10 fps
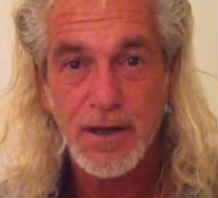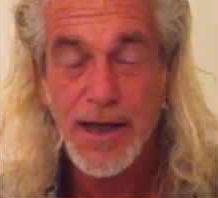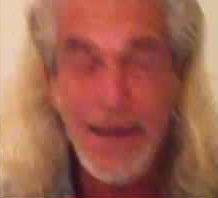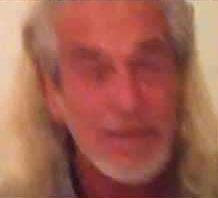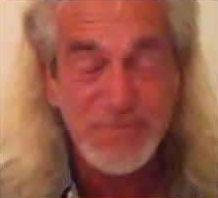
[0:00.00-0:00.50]

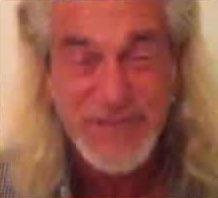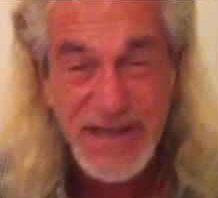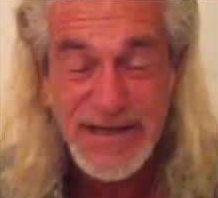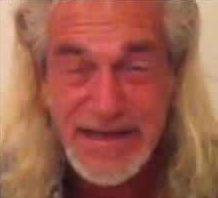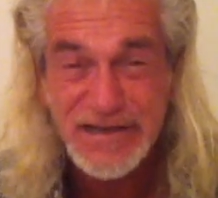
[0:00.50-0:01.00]
And I'm
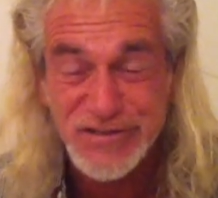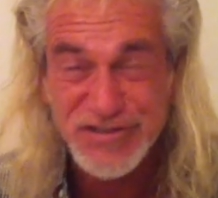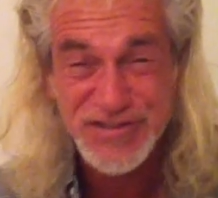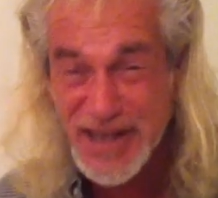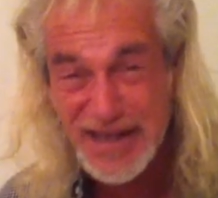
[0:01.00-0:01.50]
sitting here
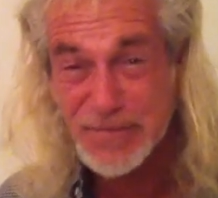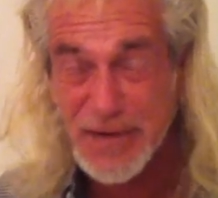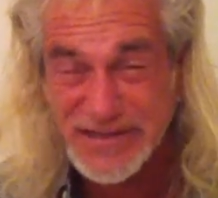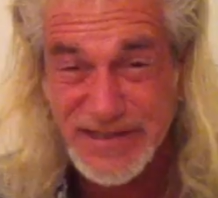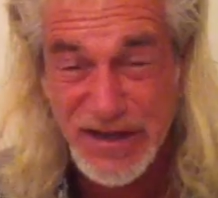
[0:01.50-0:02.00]
just saying to
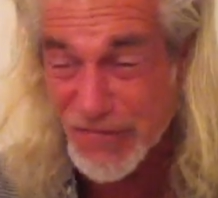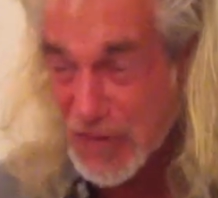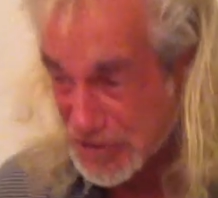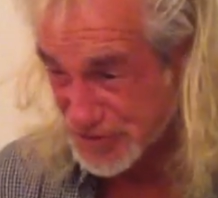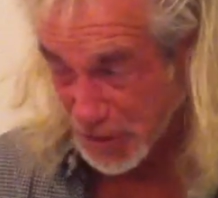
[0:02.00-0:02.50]

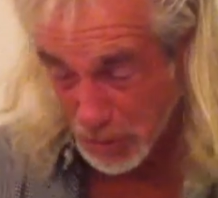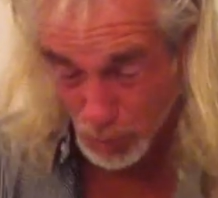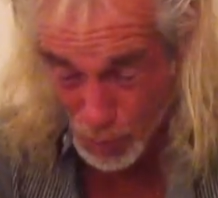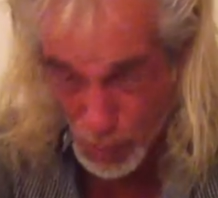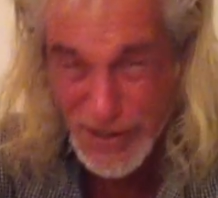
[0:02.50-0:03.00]
myself,
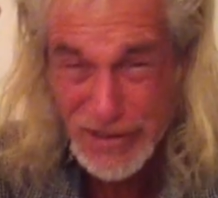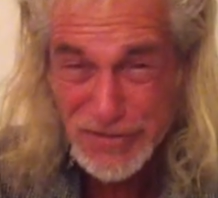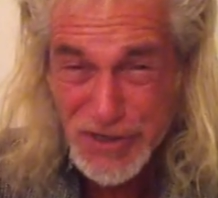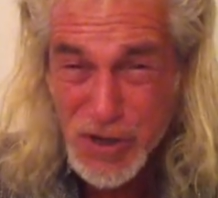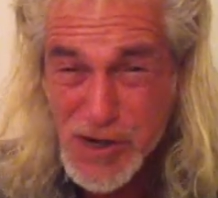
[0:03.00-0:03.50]
what
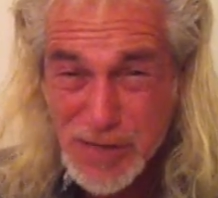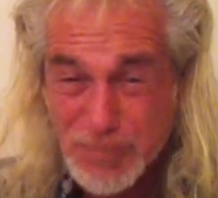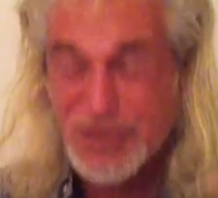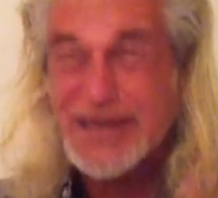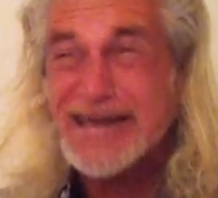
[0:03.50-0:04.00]
are you
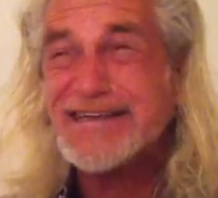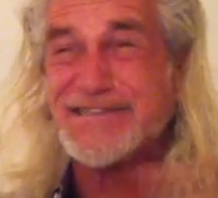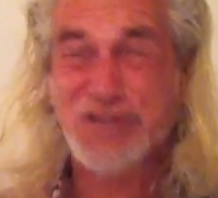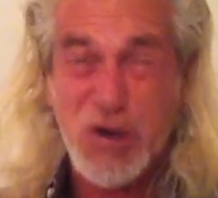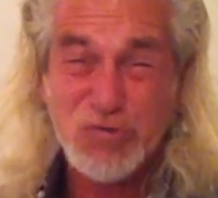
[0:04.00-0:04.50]
doing?
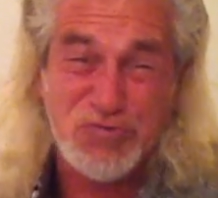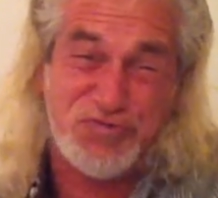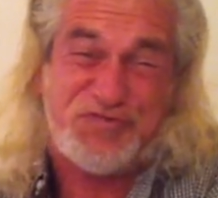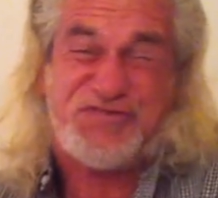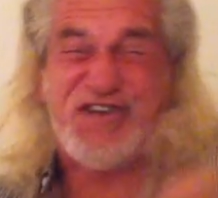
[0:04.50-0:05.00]
Please
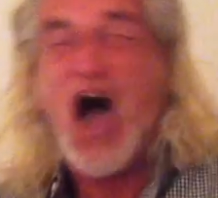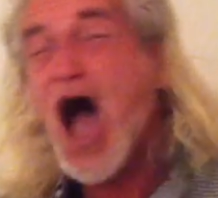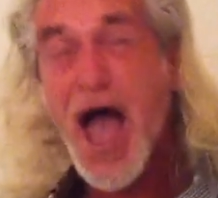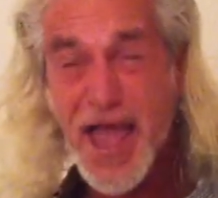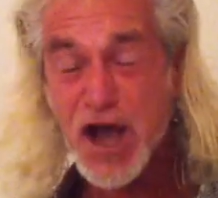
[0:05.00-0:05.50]
don't
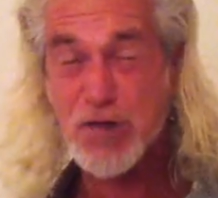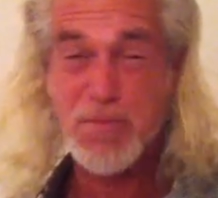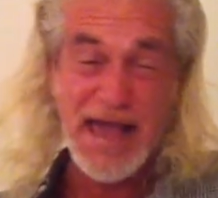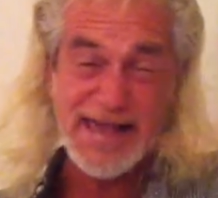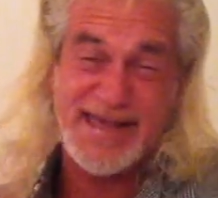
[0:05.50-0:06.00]
die on
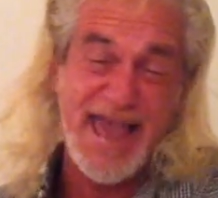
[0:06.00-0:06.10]
my